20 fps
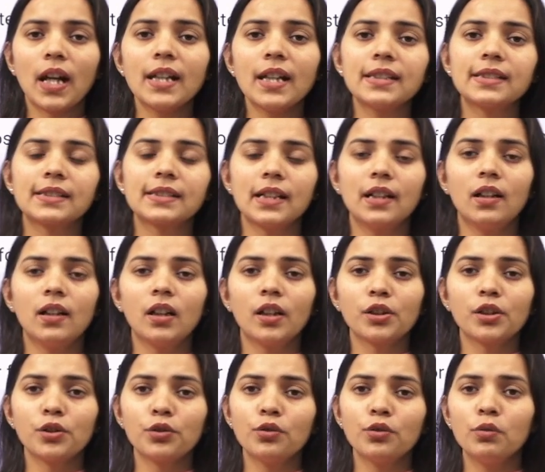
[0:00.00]
guys,
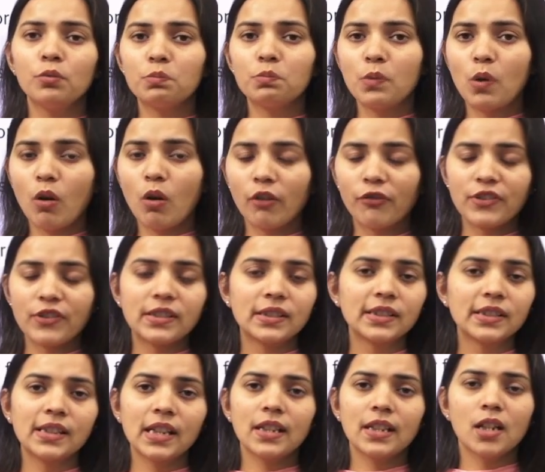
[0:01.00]

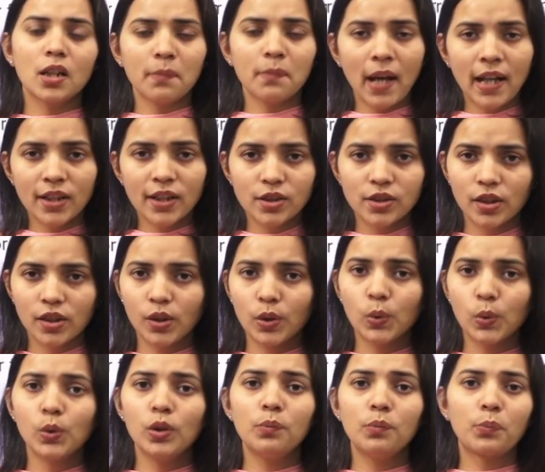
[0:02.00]
officer, senior manager
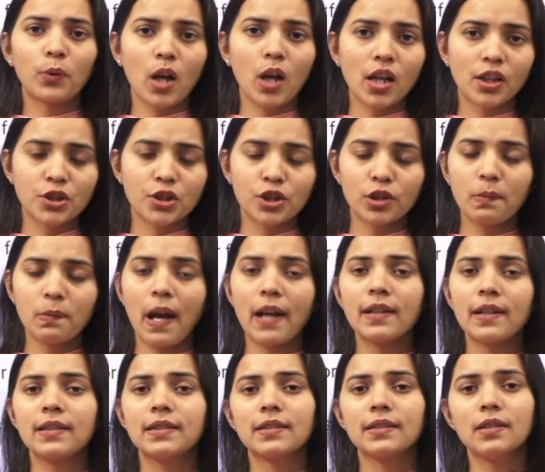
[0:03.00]
role, production
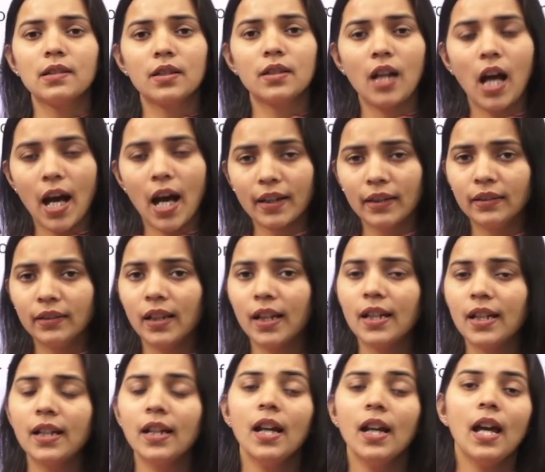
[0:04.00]
manager,
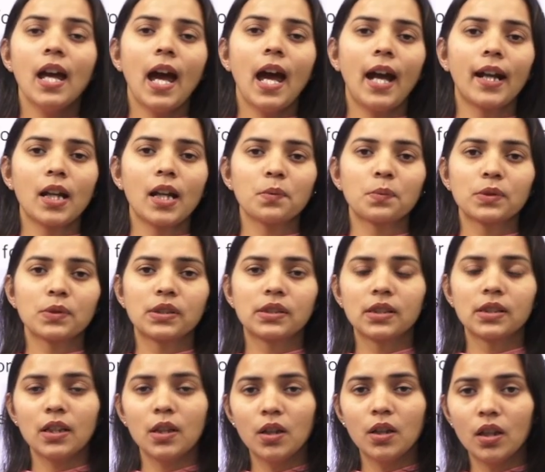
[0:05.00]
R&D, and I would
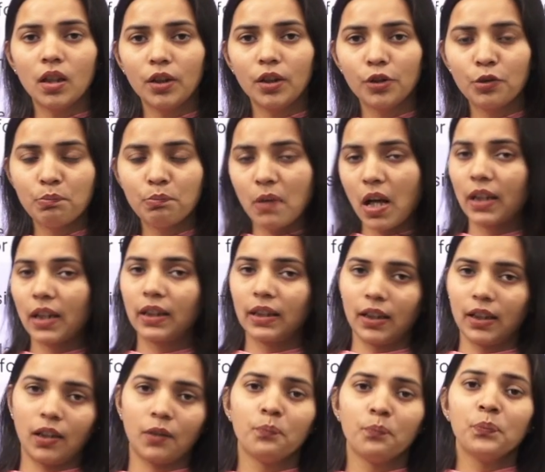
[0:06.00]
say,
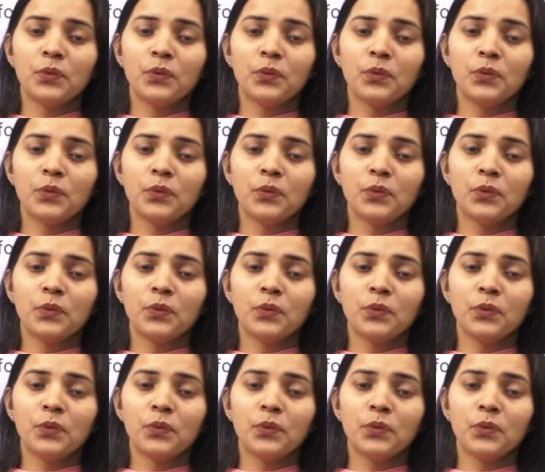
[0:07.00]
marketing.